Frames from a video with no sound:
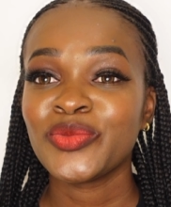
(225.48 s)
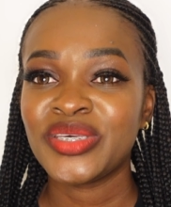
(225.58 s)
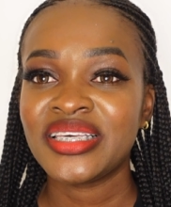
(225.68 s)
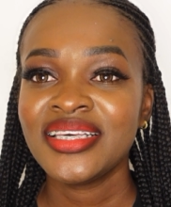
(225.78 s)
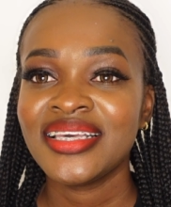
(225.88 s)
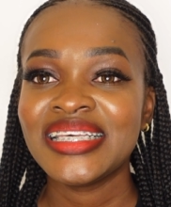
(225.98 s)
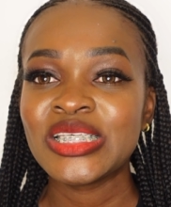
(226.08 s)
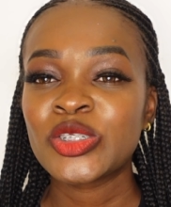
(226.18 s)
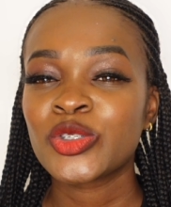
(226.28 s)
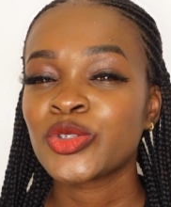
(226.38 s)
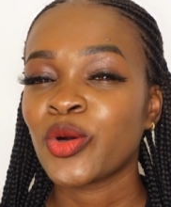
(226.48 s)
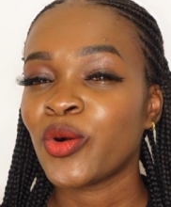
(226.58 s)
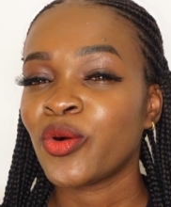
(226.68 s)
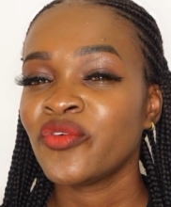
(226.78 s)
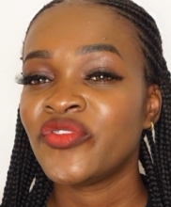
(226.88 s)
to me is
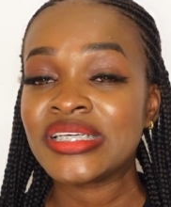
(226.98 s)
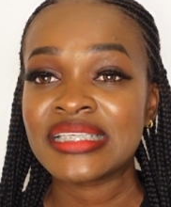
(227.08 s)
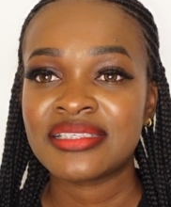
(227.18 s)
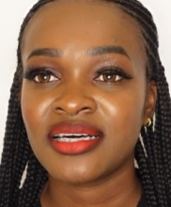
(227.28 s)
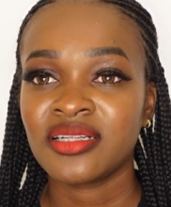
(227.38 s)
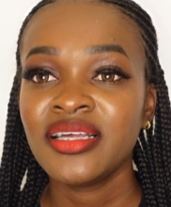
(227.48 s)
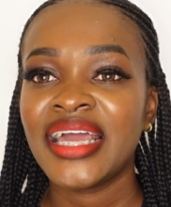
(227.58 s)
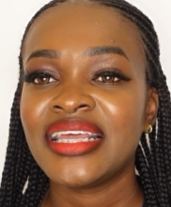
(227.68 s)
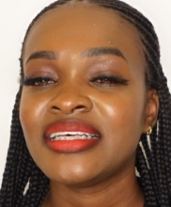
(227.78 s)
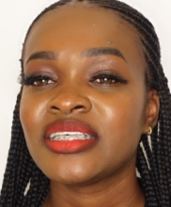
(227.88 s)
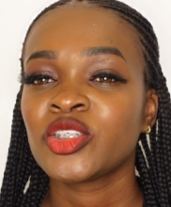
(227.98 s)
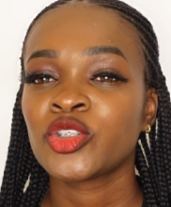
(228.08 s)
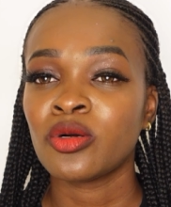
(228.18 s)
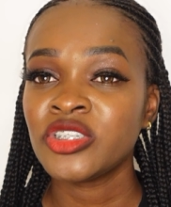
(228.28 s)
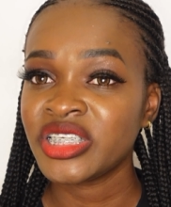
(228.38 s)
so versatile and it is
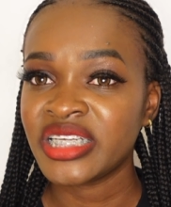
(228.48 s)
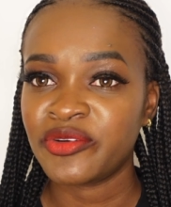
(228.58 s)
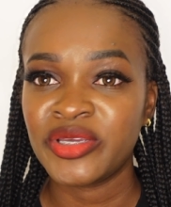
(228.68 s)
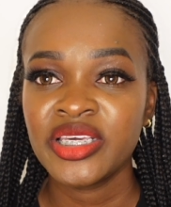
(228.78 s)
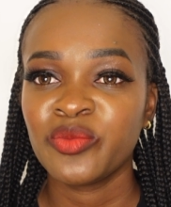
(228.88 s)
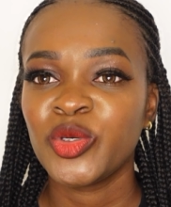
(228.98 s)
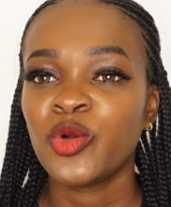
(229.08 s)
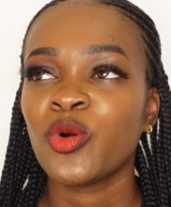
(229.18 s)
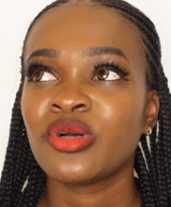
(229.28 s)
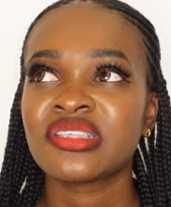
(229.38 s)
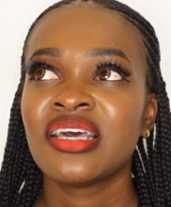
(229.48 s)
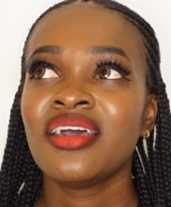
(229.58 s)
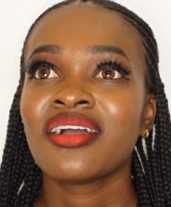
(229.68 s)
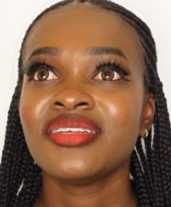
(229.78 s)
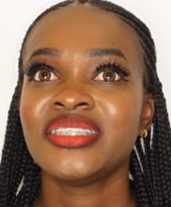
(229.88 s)
so generic, because
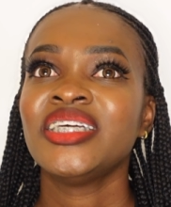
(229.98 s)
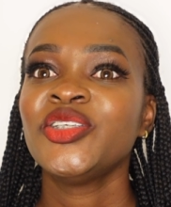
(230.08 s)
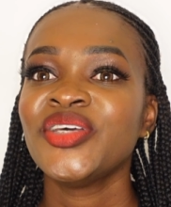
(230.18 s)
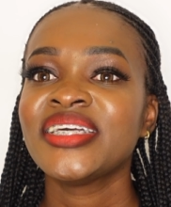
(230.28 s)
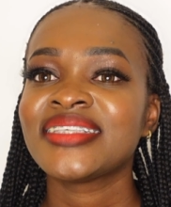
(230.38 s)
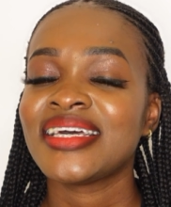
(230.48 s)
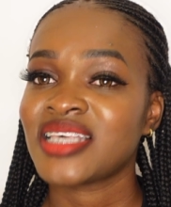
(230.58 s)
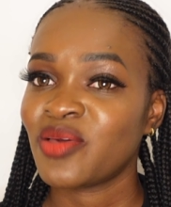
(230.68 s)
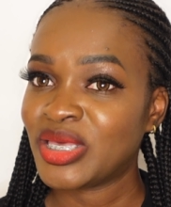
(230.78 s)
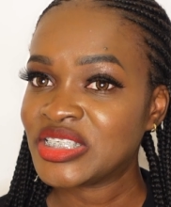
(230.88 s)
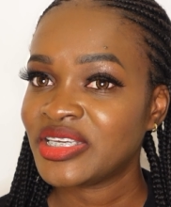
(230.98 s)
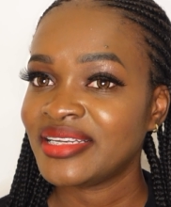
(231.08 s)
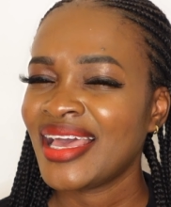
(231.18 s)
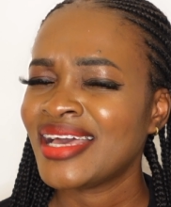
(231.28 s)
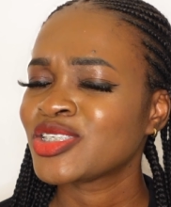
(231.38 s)
Concentrics, as I
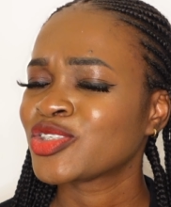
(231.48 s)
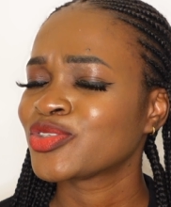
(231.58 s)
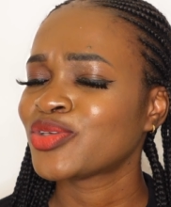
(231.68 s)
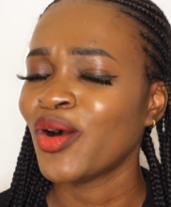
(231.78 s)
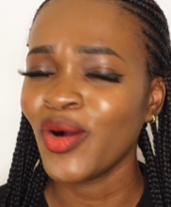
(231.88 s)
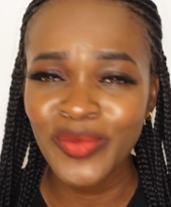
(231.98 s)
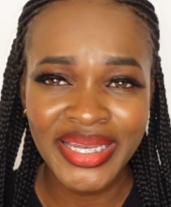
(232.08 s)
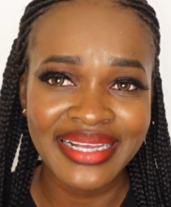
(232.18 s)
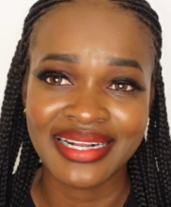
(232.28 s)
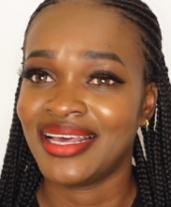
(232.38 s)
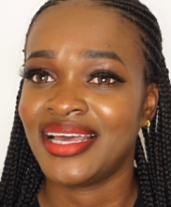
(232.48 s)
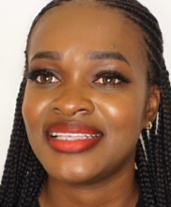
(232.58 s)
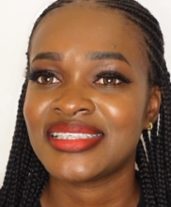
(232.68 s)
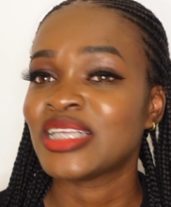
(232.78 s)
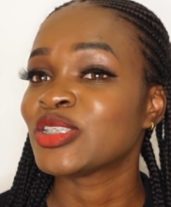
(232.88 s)
mentioned, has so many
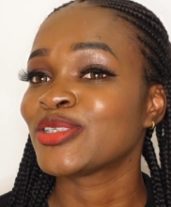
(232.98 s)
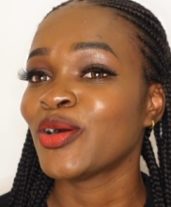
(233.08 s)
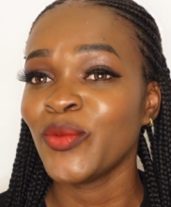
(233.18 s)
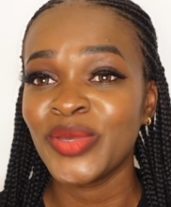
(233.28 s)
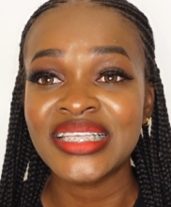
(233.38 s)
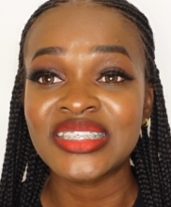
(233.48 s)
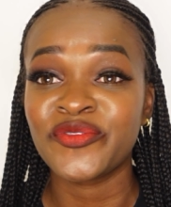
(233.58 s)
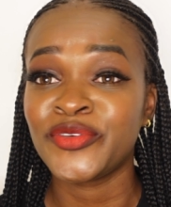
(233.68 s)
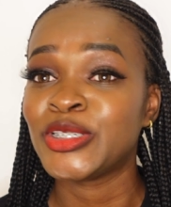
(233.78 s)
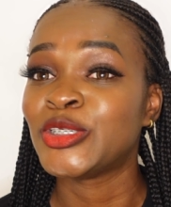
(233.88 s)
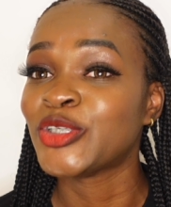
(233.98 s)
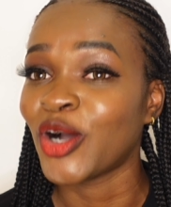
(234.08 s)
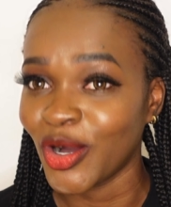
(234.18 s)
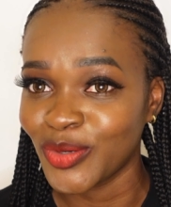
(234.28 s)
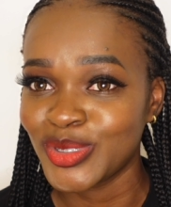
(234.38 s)
clients and so many different
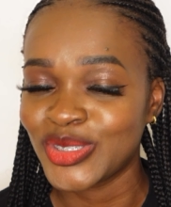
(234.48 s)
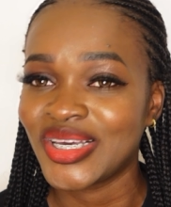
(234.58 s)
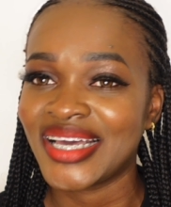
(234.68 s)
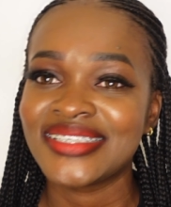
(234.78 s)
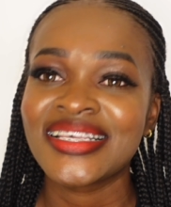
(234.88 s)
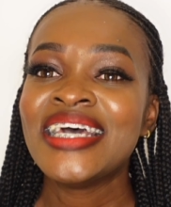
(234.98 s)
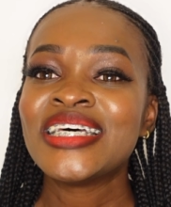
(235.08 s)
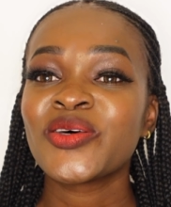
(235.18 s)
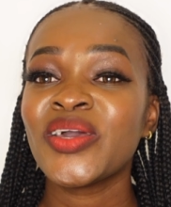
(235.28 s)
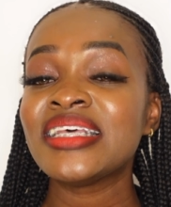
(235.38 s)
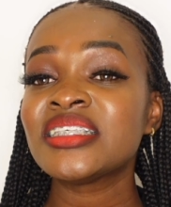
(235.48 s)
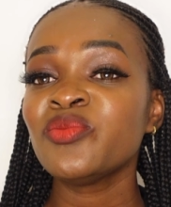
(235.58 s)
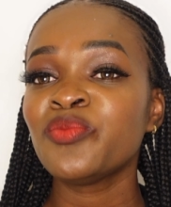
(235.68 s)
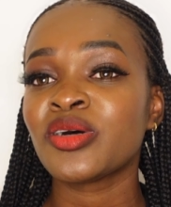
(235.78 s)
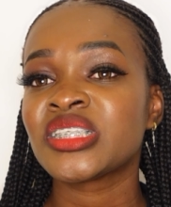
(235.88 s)
jobs, you guys. So it is
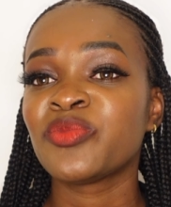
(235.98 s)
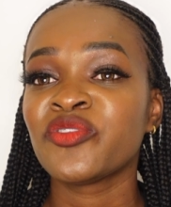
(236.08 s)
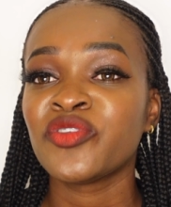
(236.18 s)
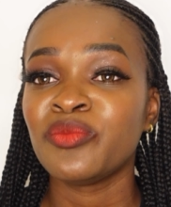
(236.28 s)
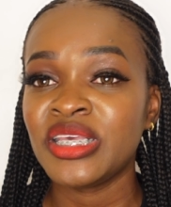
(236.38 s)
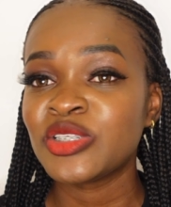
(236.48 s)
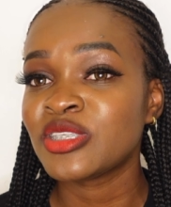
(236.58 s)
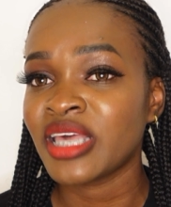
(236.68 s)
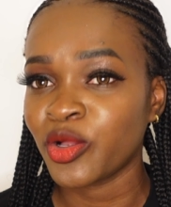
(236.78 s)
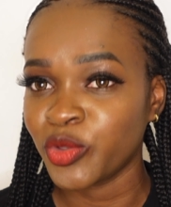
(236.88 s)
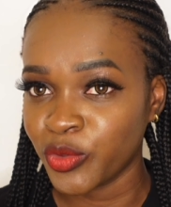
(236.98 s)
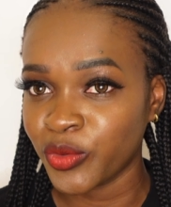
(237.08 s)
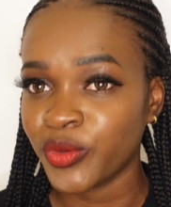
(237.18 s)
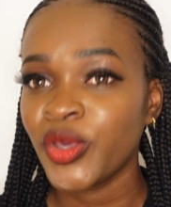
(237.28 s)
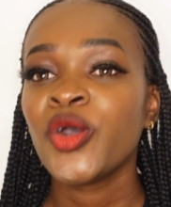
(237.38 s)
impossible for me to tell
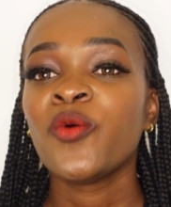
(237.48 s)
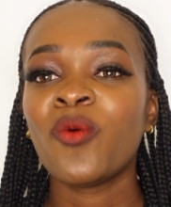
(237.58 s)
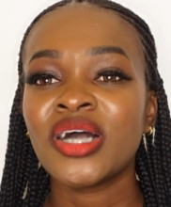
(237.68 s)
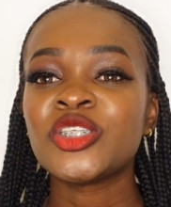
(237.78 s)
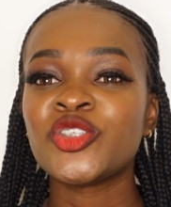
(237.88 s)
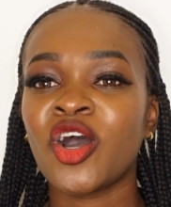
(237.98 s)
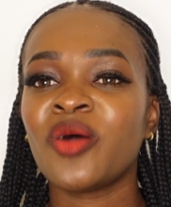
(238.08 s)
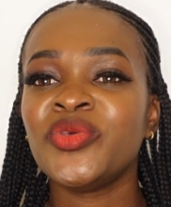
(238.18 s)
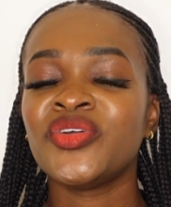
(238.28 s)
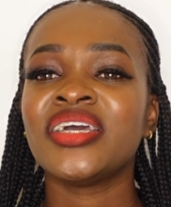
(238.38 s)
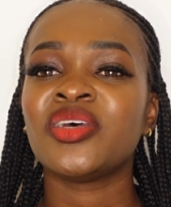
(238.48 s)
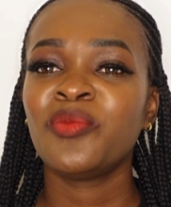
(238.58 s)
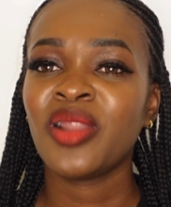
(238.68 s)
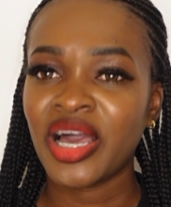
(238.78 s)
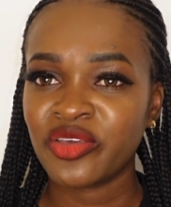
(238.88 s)
you what job you can
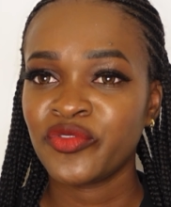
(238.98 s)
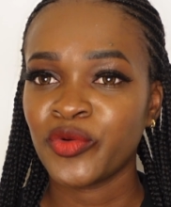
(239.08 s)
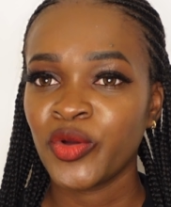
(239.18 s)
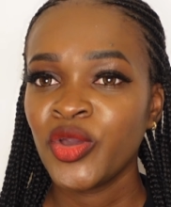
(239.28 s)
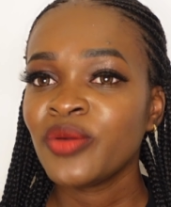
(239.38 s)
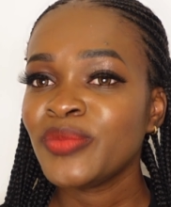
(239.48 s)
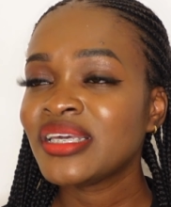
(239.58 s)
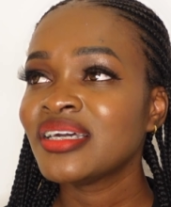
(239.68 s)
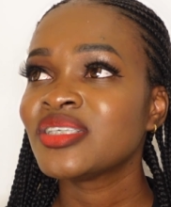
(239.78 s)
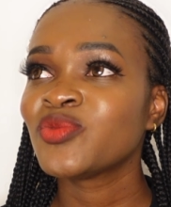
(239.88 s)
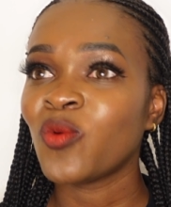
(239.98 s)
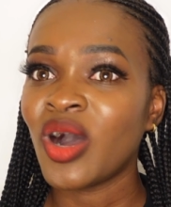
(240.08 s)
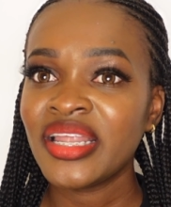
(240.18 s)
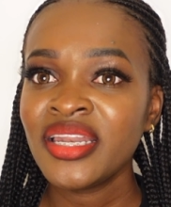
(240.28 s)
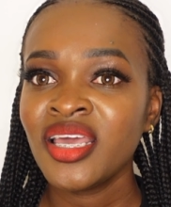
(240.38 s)
apply for, because
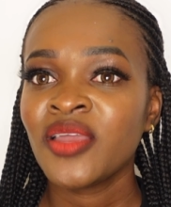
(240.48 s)
1,